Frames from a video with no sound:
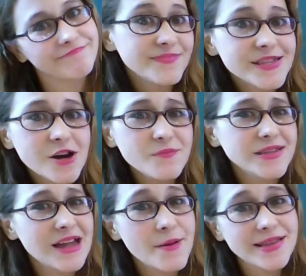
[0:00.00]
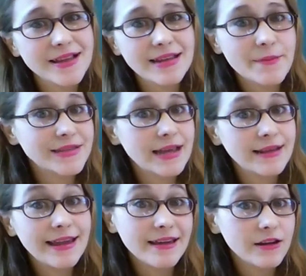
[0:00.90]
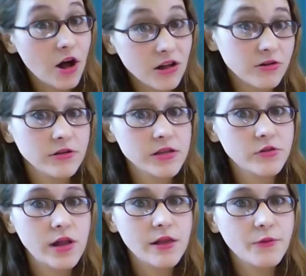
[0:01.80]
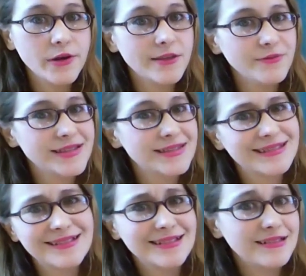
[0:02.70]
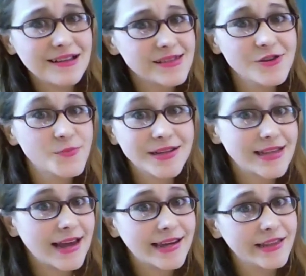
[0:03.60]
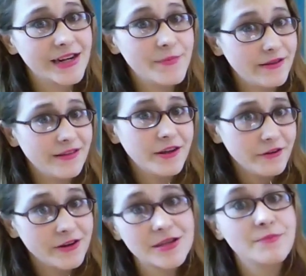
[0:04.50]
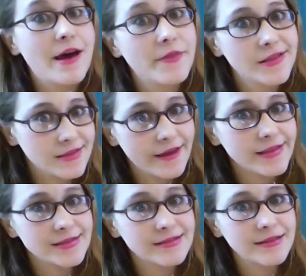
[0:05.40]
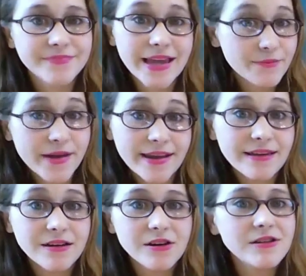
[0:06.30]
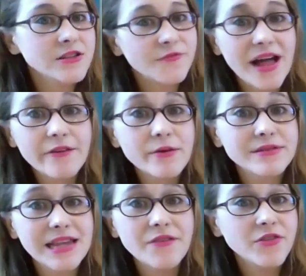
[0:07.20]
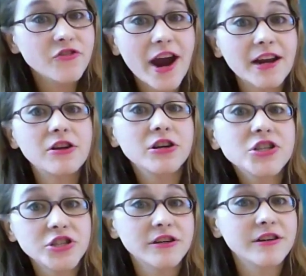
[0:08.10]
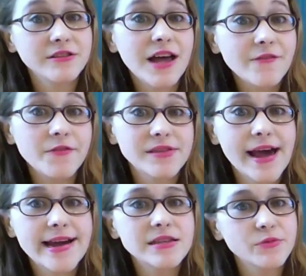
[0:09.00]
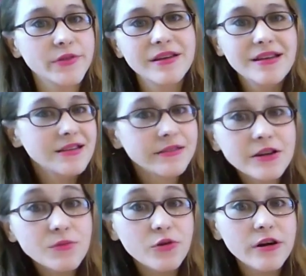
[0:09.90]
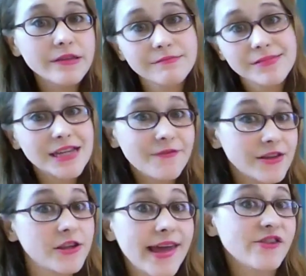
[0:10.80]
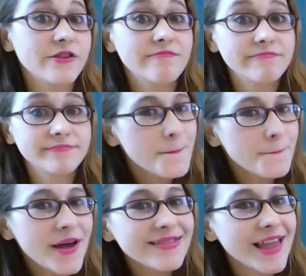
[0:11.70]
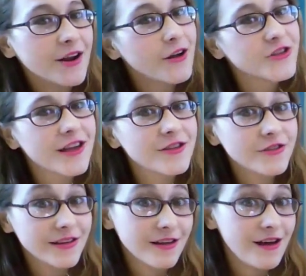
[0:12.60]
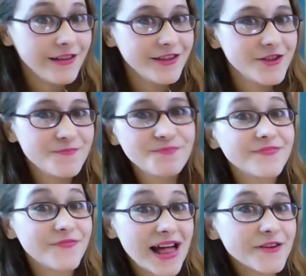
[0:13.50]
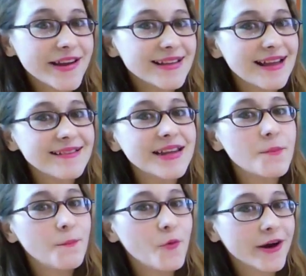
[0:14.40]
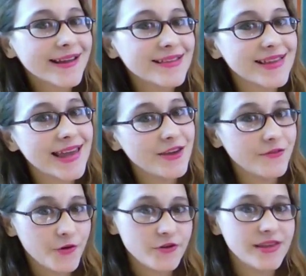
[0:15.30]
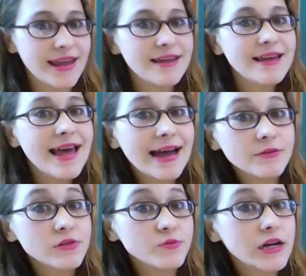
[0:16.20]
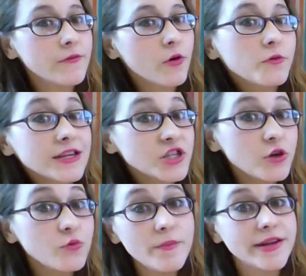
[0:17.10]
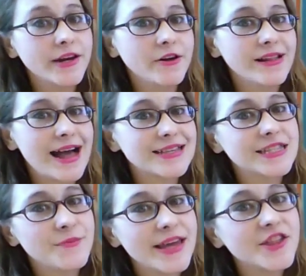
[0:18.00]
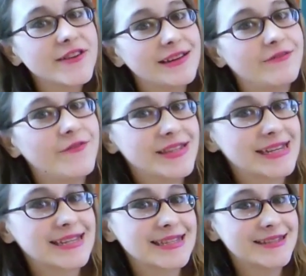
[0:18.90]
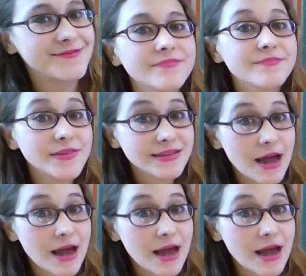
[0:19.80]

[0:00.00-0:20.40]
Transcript: So Miss Thomas ended up attending an all-girls school, which was not so spectacular about encouraging math and science. Like many young girls, Valerie was left to try to nurture her love of science with little more than self-education. But that all changed in college. Valerie attended Morgan State University and was one of only two women in her class to major in physics. Ms.